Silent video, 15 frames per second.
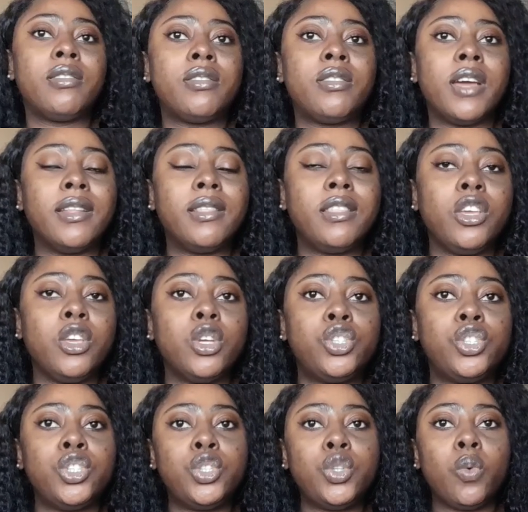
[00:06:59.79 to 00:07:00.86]
The third thing you
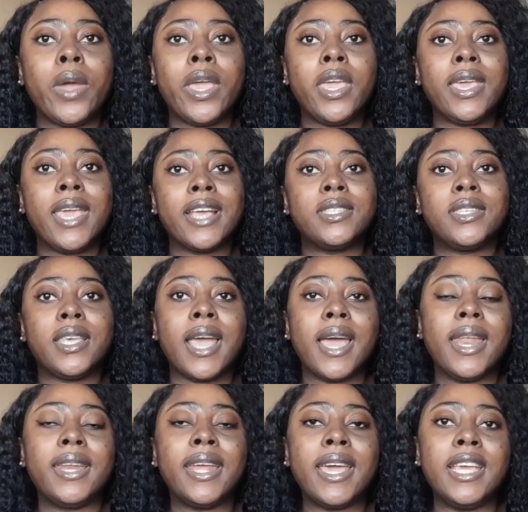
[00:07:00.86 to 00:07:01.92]
should do when you get to
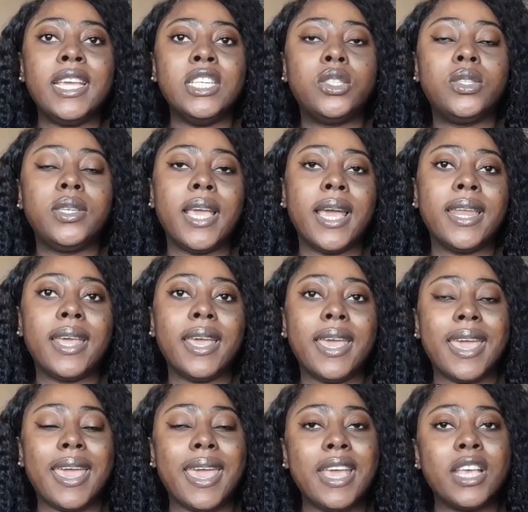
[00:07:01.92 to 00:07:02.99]
Canada is to get
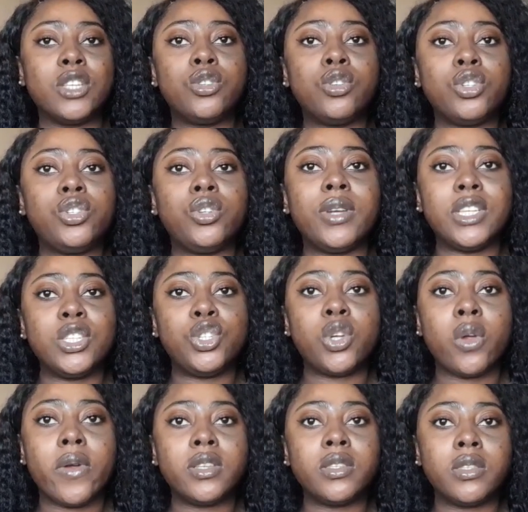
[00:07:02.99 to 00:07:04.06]
a social
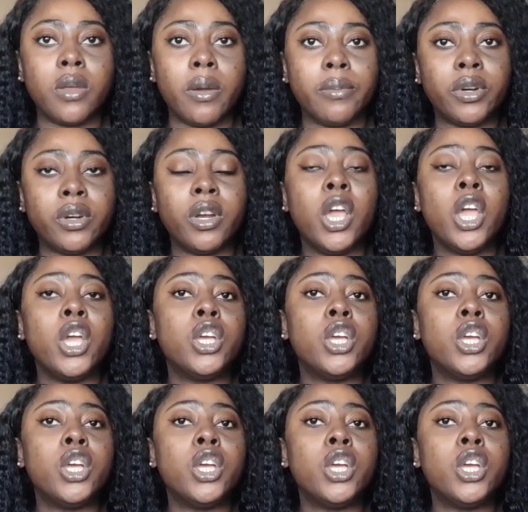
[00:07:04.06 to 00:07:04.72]
insurance number.